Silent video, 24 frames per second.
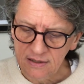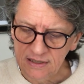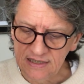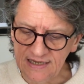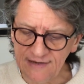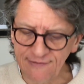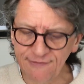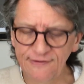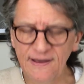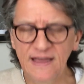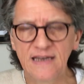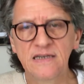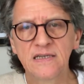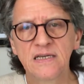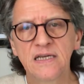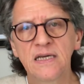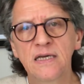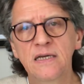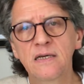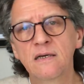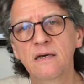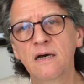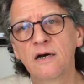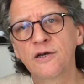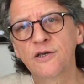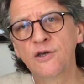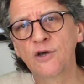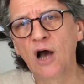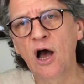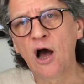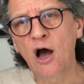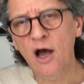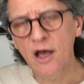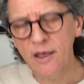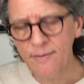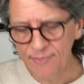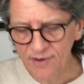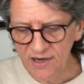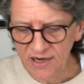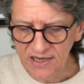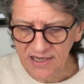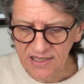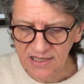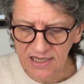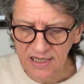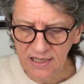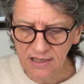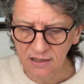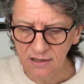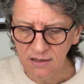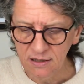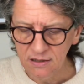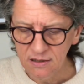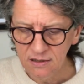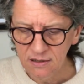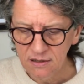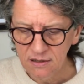defending? Are you hibernating?